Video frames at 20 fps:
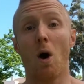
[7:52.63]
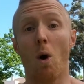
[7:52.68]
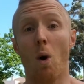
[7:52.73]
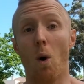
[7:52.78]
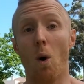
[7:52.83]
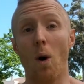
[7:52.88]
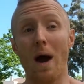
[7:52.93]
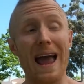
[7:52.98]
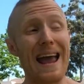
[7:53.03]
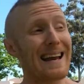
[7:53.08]

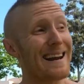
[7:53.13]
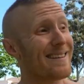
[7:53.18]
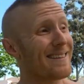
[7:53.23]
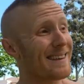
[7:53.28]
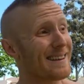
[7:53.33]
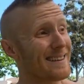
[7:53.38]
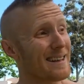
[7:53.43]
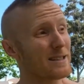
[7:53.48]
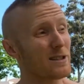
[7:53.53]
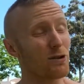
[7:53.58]
or
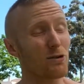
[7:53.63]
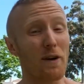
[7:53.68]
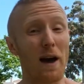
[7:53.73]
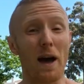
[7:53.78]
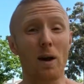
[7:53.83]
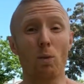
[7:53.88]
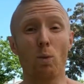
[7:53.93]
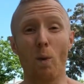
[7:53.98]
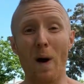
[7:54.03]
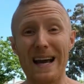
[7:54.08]
anything that's
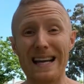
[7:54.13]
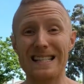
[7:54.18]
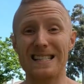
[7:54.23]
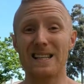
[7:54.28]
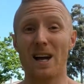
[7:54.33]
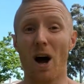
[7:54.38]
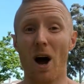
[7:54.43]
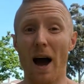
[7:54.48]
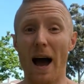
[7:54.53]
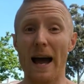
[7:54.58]
around
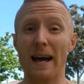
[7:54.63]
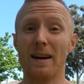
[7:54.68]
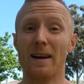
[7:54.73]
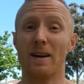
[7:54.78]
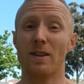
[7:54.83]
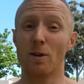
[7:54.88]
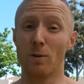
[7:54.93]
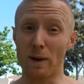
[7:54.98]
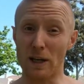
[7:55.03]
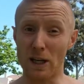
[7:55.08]
waist height
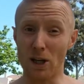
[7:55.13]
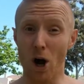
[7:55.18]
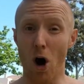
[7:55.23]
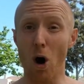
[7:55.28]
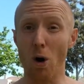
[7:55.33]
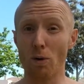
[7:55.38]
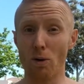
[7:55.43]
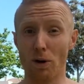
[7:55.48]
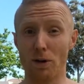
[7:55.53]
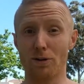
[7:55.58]
that we can
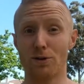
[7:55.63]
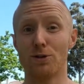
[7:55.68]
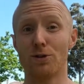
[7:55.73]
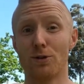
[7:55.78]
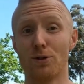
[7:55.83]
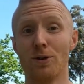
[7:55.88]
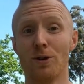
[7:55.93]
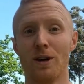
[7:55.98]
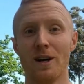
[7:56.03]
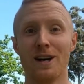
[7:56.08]
hold on
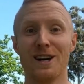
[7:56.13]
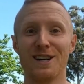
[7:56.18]
to.